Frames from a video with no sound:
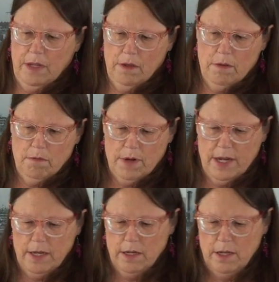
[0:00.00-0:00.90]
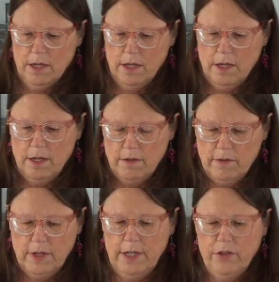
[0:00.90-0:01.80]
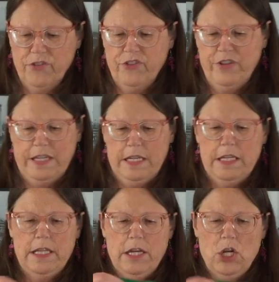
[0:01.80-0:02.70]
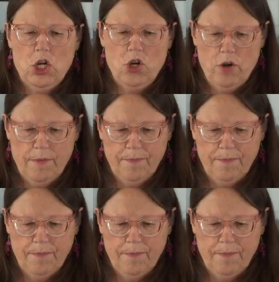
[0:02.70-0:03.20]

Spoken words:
All right, it's a little sticky there.